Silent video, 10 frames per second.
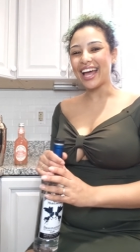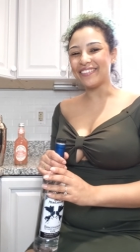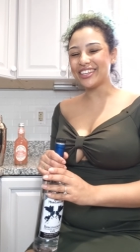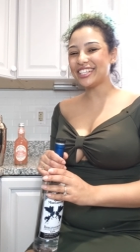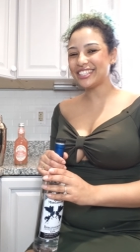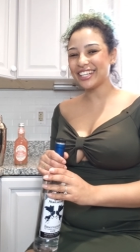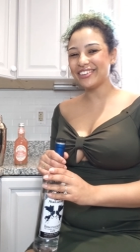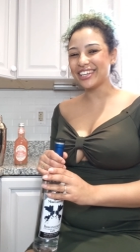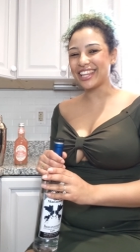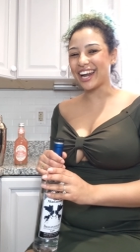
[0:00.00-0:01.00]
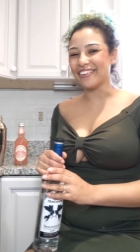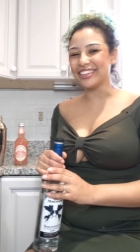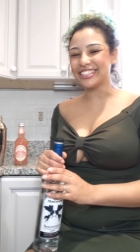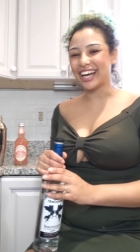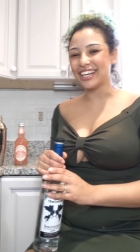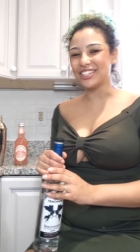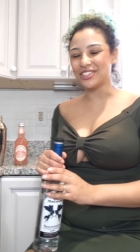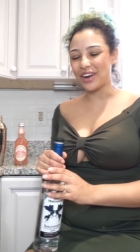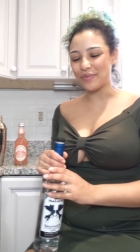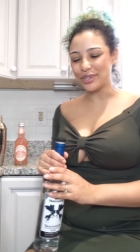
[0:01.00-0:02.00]
And the distillery that I've decided
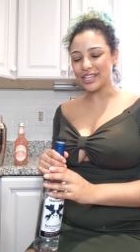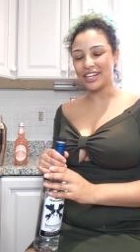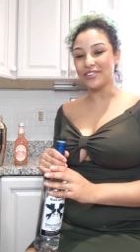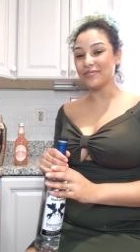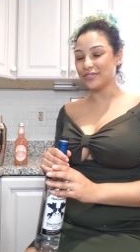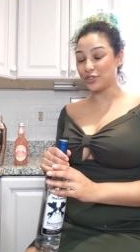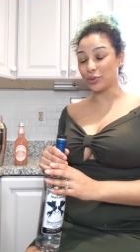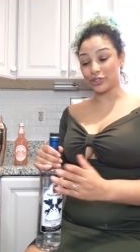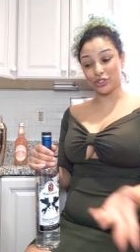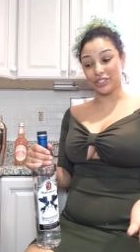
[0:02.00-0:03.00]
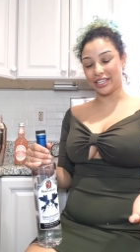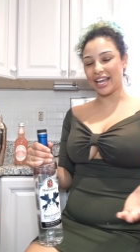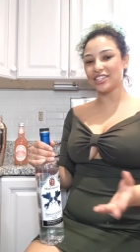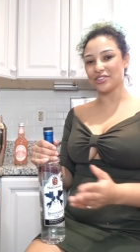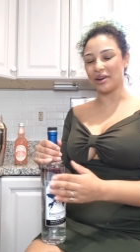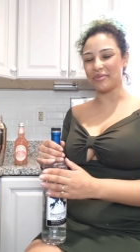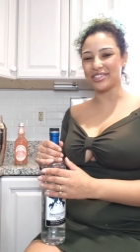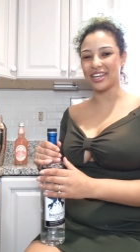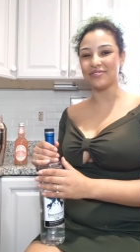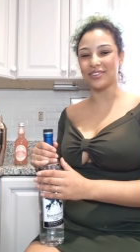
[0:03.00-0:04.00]
to represent, or to select to
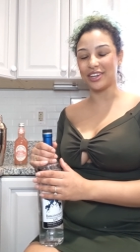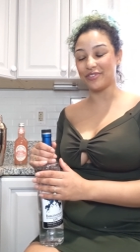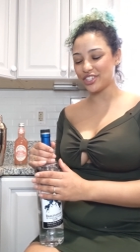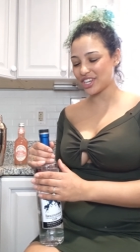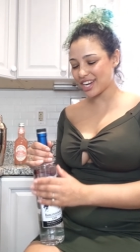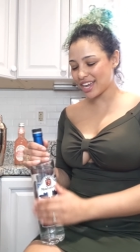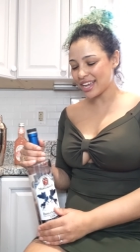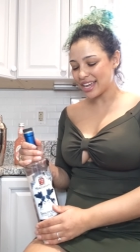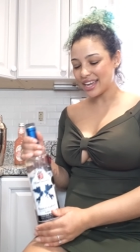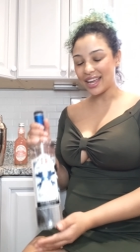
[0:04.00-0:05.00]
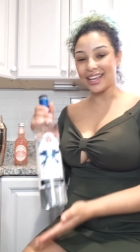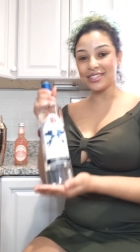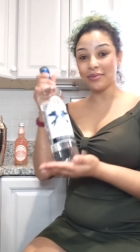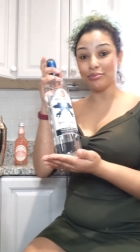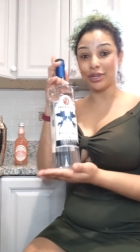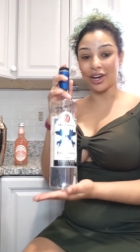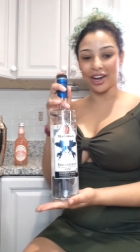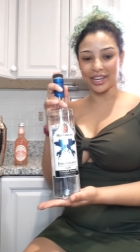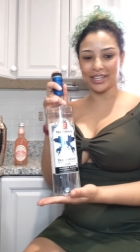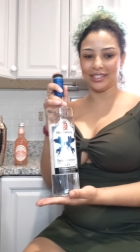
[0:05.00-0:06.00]
represent uh, Virginia, is
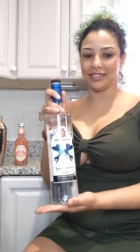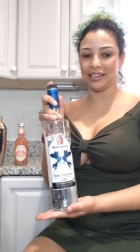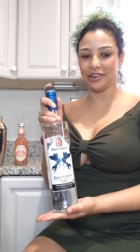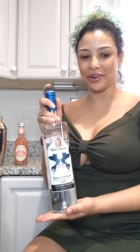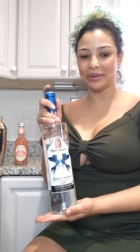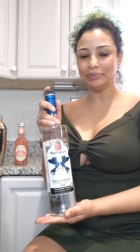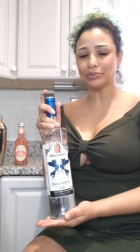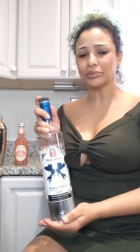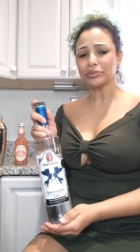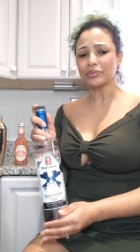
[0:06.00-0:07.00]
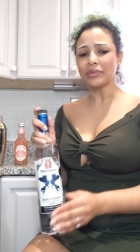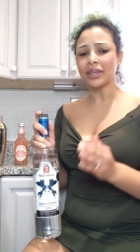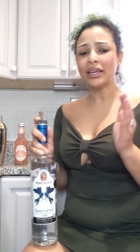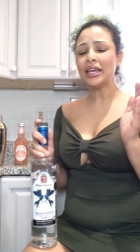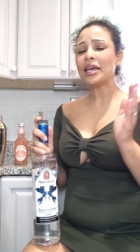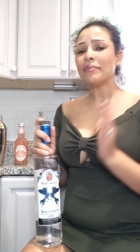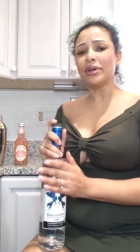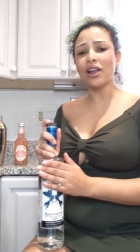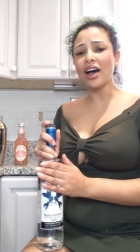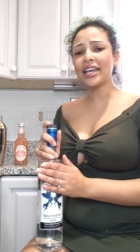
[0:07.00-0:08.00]
MurLarkey Distillery.
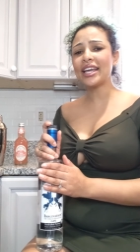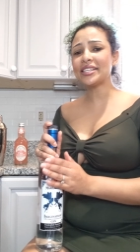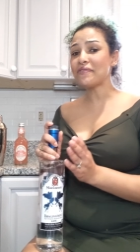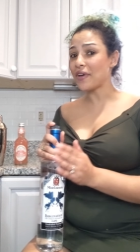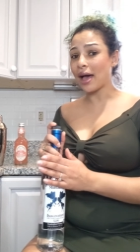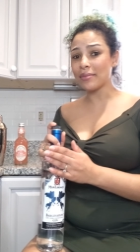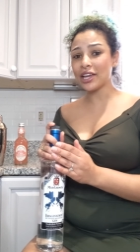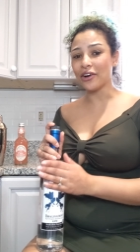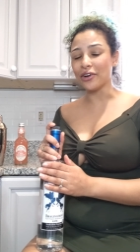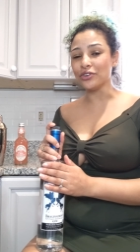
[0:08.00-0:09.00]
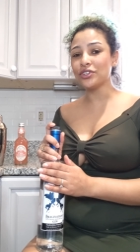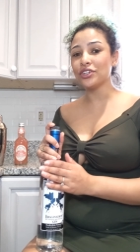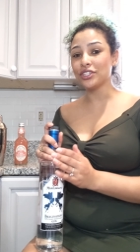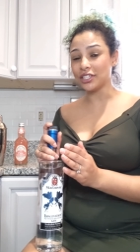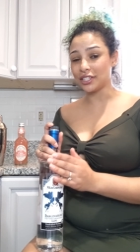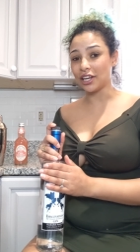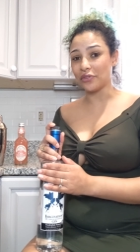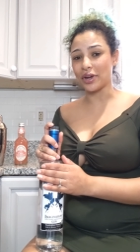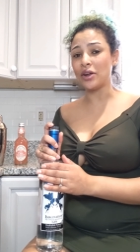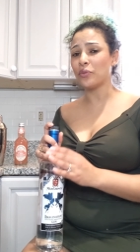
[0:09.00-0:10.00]
MurLarkey is a family-owned
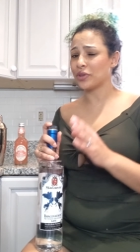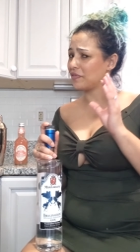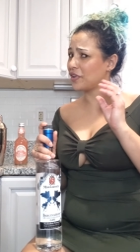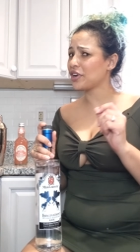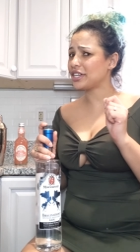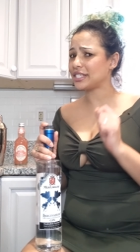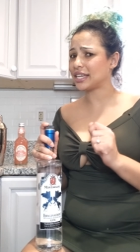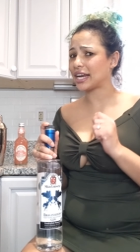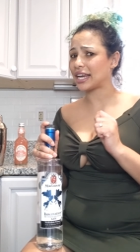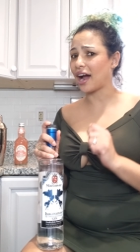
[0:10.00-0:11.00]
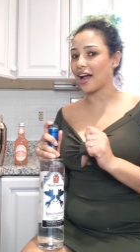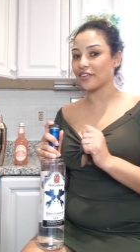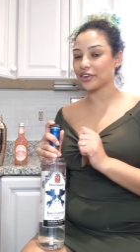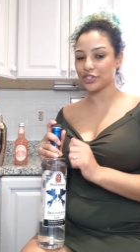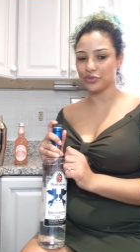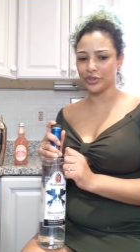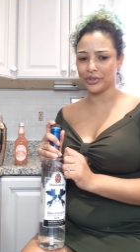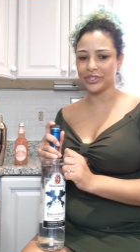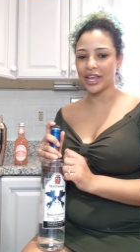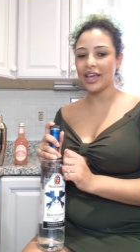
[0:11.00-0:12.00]
distillery with very distinctly Irish
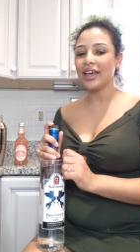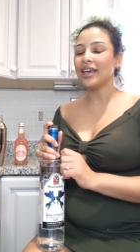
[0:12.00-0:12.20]
roots.